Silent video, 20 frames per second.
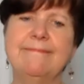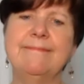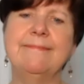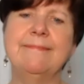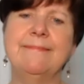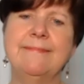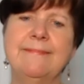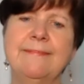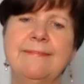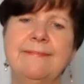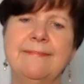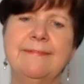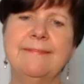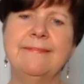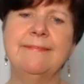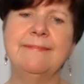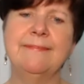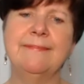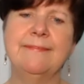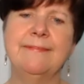you can
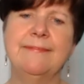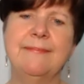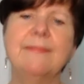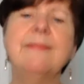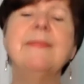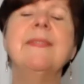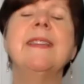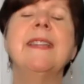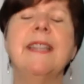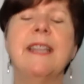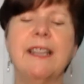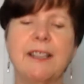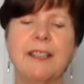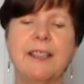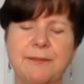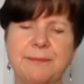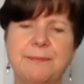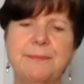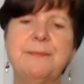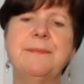pick up and
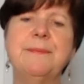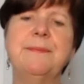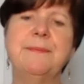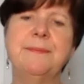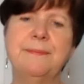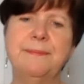start. It doesn't